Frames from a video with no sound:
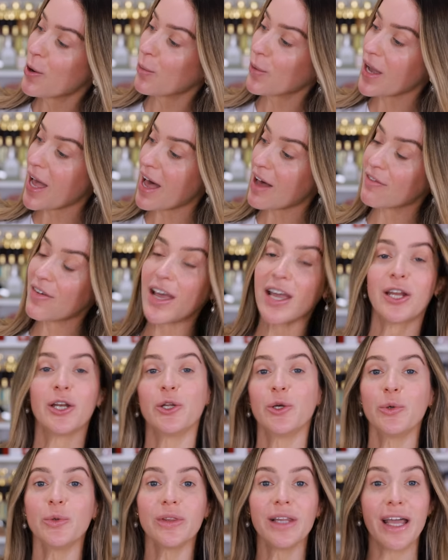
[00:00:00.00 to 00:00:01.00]
We have a
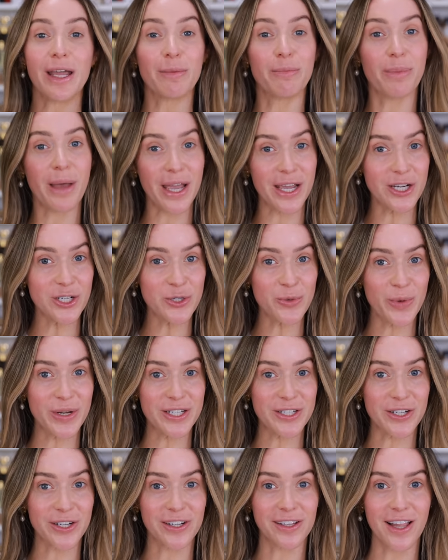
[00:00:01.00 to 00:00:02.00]
new Les Beiges
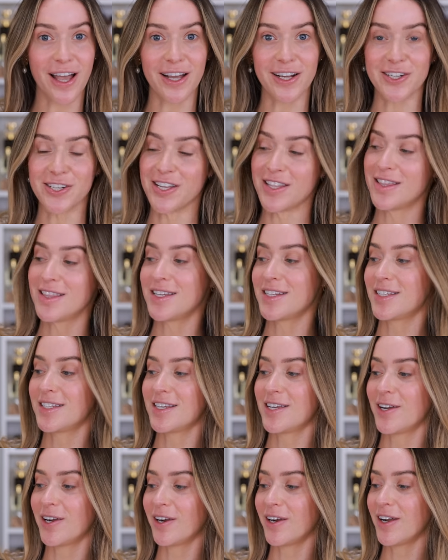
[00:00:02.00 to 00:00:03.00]
winter collection this
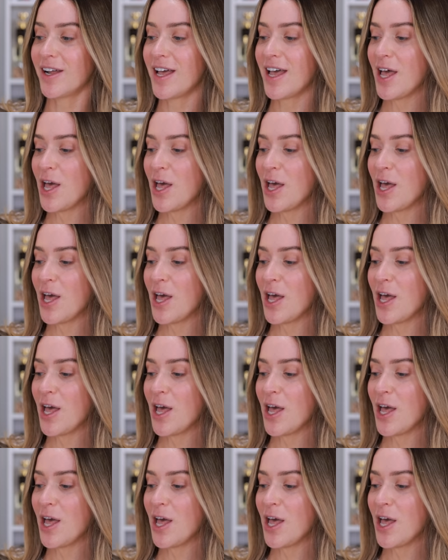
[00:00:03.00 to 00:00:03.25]
year.